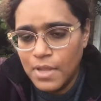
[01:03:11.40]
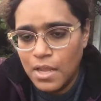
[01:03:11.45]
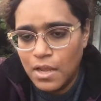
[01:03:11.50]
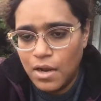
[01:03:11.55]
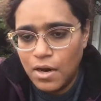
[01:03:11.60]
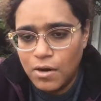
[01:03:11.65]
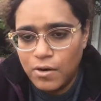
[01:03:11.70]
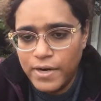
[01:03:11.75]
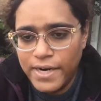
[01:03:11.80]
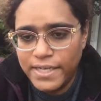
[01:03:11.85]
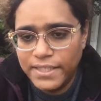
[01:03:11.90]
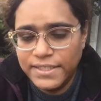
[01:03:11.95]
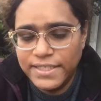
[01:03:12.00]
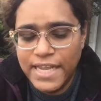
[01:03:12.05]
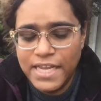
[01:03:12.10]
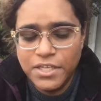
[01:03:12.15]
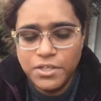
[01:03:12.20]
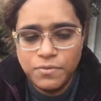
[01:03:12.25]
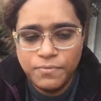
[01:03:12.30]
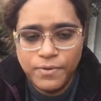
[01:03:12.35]
all right
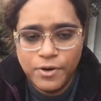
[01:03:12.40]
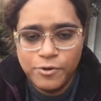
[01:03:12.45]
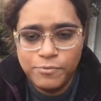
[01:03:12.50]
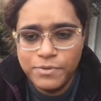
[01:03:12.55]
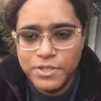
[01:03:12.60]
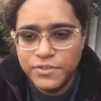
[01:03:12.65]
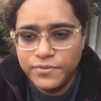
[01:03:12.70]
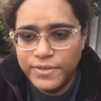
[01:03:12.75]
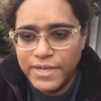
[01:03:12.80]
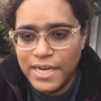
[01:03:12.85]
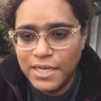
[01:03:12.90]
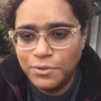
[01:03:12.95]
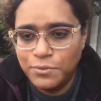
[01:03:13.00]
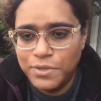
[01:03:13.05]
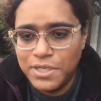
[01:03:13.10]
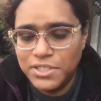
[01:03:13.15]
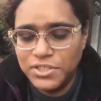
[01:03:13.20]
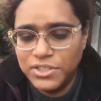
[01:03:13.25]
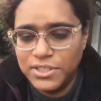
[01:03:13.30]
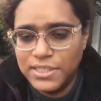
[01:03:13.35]
thank you very much for that
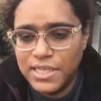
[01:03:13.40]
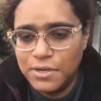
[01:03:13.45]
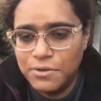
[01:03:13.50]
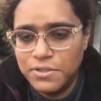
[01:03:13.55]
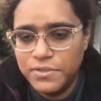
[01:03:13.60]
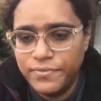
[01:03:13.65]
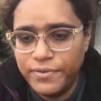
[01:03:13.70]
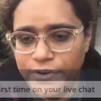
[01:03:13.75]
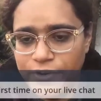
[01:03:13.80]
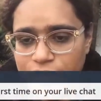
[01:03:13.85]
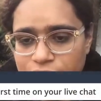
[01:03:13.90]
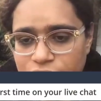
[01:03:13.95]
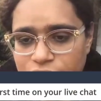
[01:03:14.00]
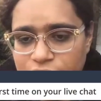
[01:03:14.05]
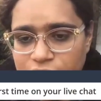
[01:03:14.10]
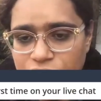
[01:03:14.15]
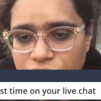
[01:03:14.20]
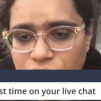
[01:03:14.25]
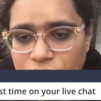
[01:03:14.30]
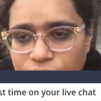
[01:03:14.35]
question that was very
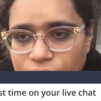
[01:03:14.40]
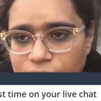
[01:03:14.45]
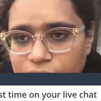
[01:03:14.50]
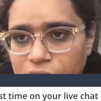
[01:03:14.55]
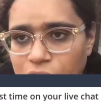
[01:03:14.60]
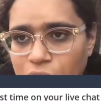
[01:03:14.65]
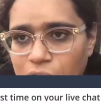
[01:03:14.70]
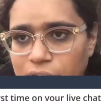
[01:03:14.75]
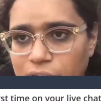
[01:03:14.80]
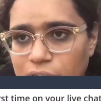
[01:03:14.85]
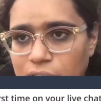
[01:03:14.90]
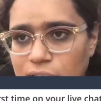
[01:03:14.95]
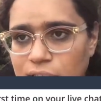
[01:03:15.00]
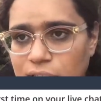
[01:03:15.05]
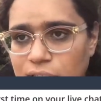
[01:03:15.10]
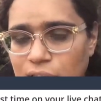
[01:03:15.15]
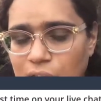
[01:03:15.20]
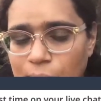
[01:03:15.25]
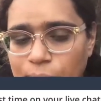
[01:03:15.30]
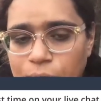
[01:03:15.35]
educational for the audience
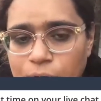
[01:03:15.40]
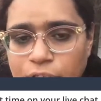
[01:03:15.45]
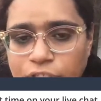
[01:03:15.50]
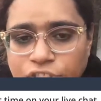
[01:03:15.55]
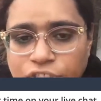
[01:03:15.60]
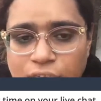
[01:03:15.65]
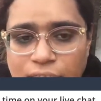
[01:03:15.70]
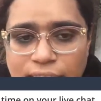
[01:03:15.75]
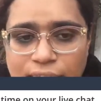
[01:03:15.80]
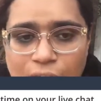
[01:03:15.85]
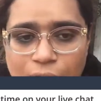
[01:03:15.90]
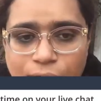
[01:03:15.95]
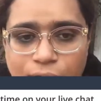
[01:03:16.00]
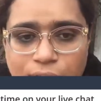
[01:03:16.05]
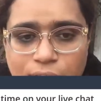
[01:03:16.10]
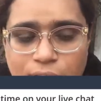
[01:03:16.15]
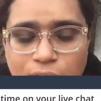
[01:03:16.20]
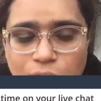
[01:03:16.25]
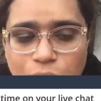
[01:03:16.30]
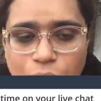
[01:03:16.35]
I'm gonna shut down in
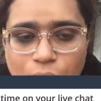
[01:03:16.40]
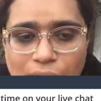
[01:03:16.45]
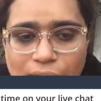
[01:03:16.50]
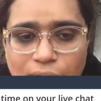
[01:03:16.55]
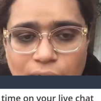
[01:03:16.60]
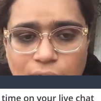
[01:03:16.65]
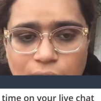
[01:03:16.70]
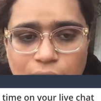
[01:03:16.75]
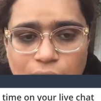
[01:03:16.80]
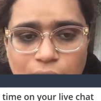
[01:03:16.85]
a little while